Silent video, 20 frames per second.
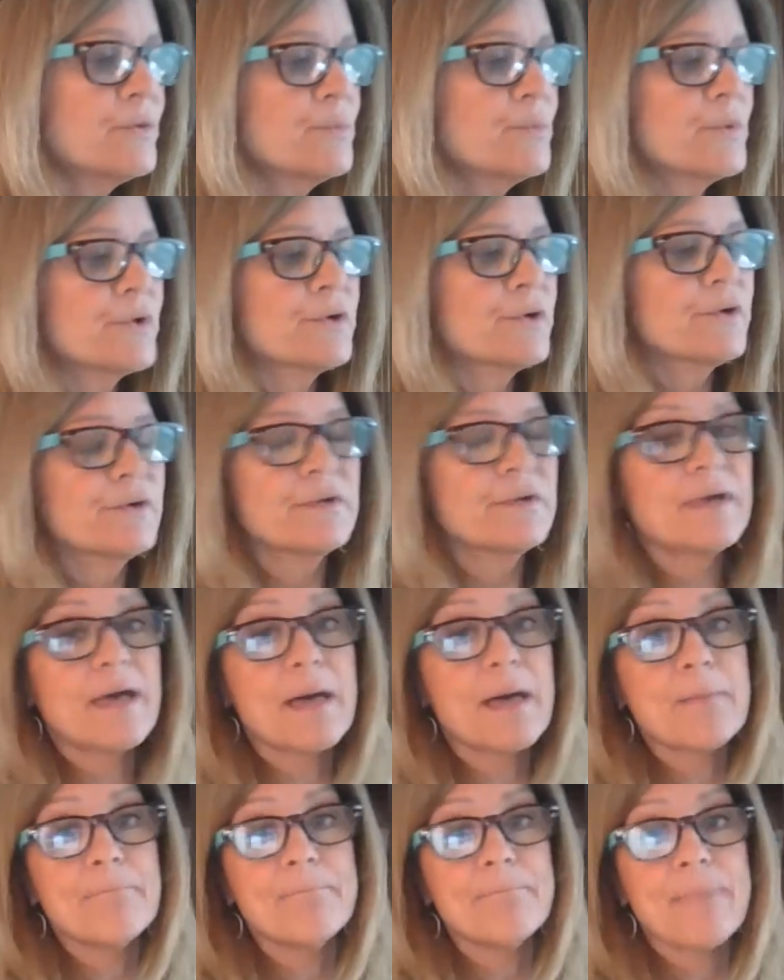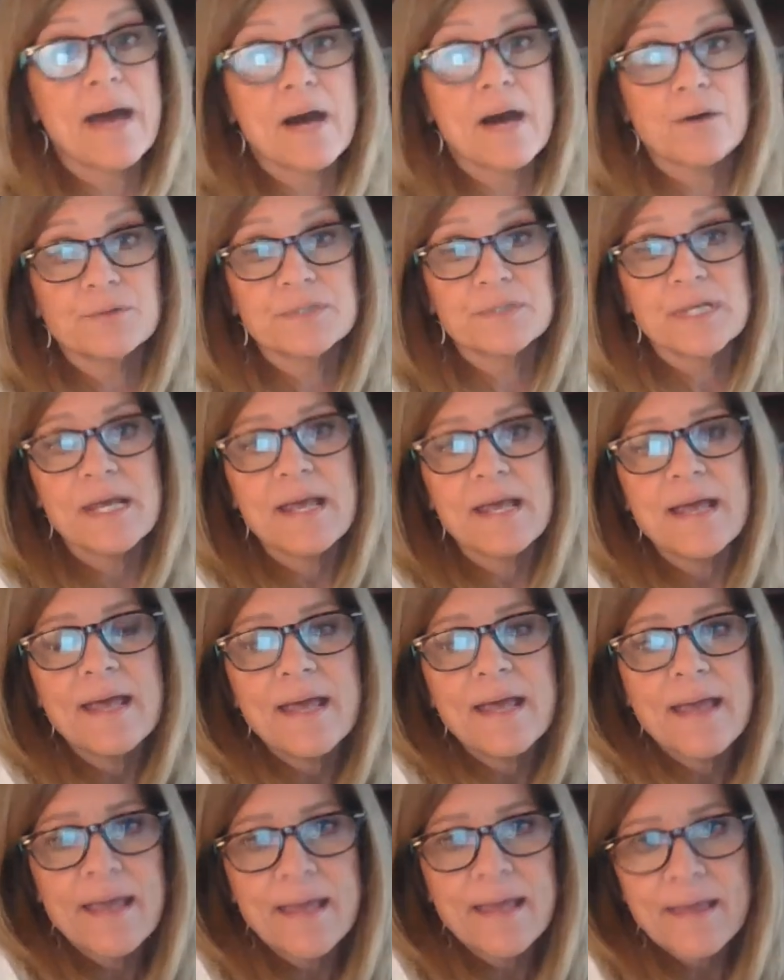word about.
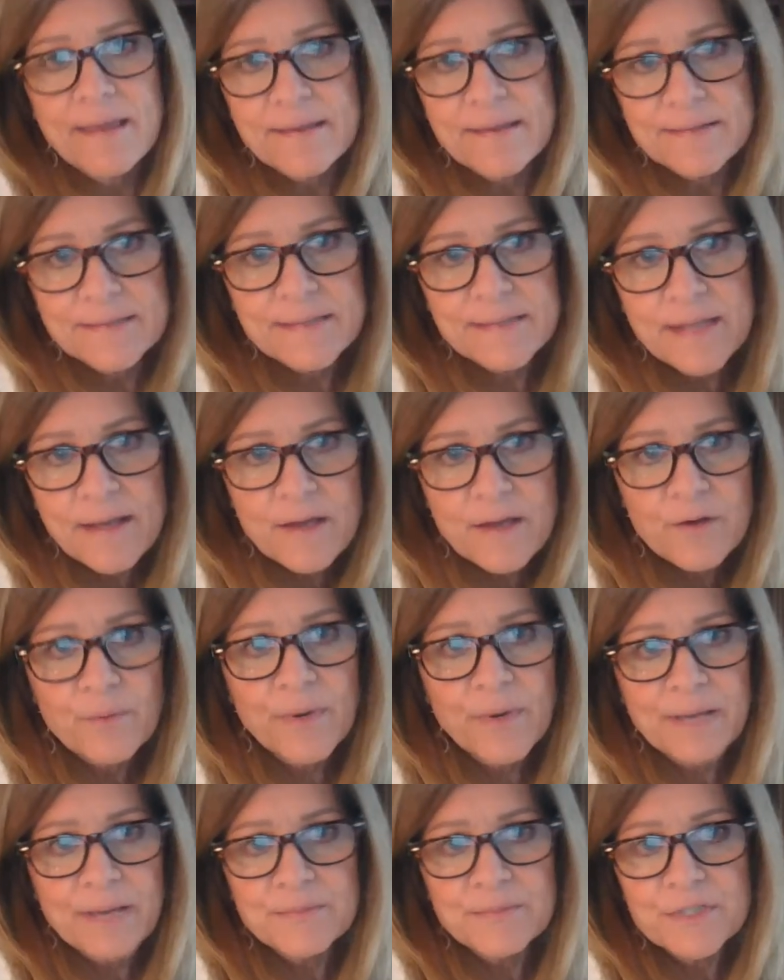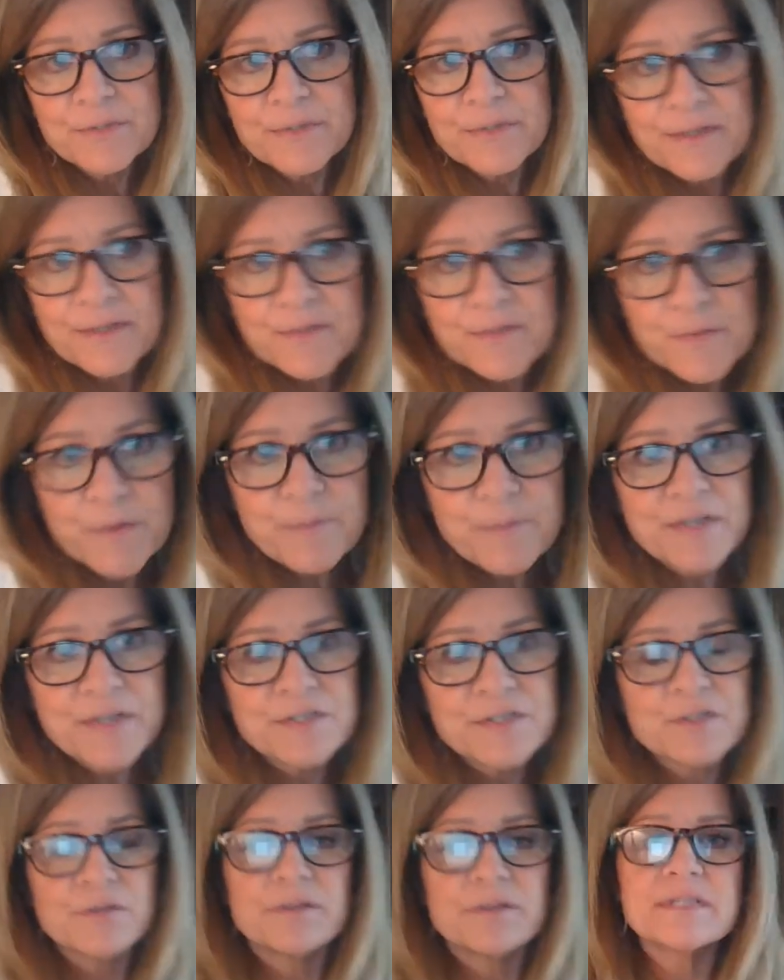And when I'm doing this with my
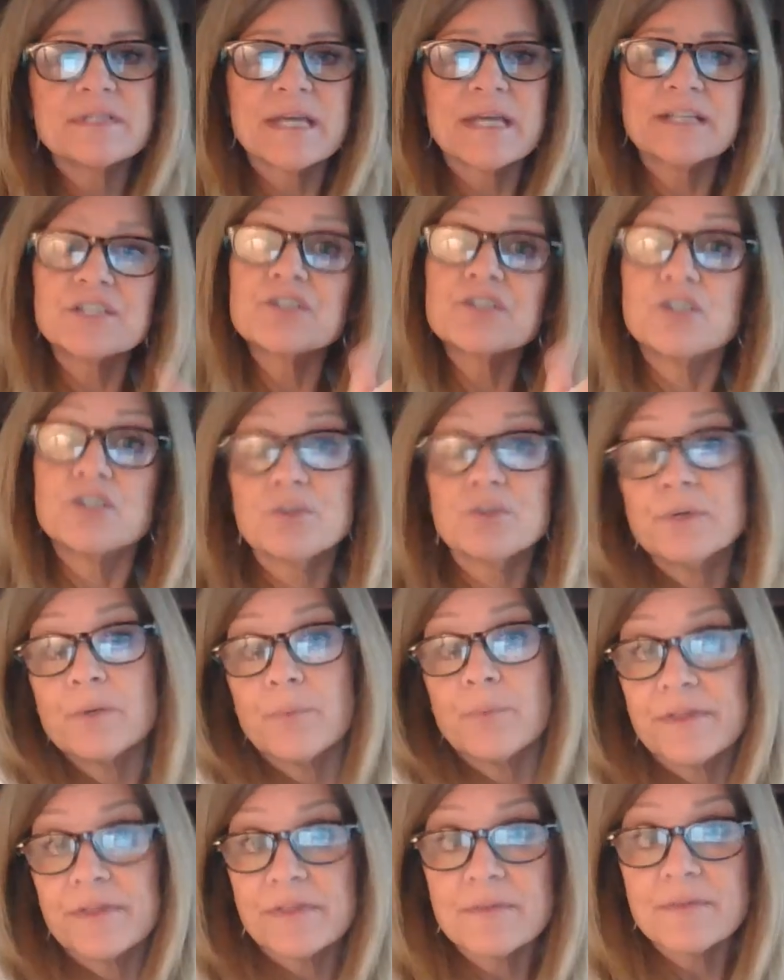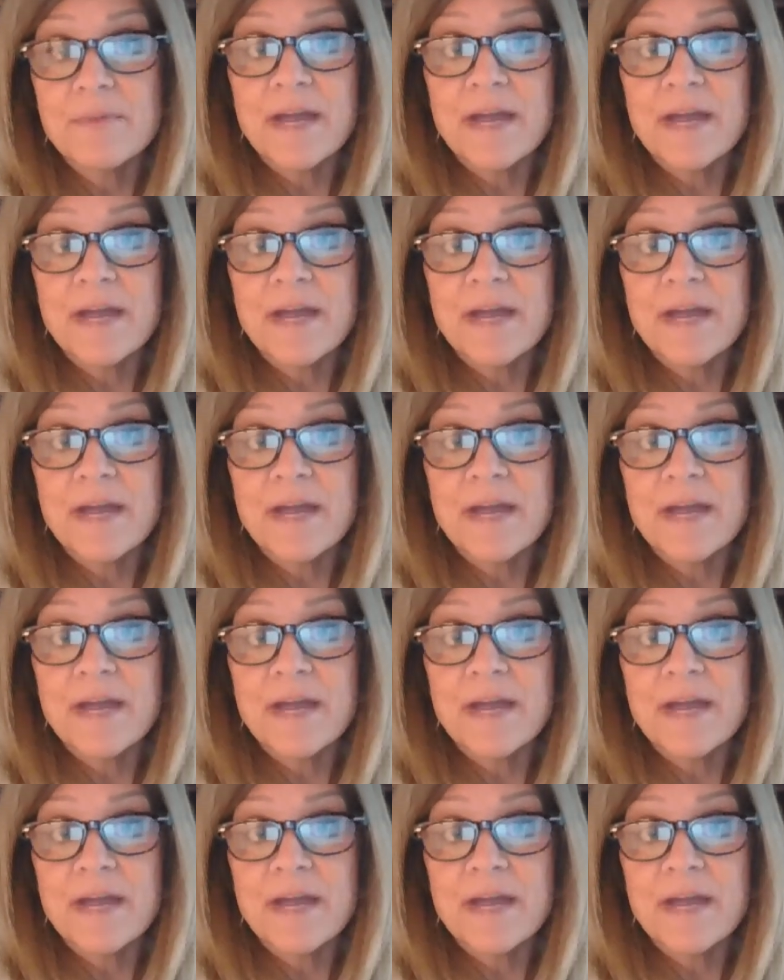students, I just do it with them.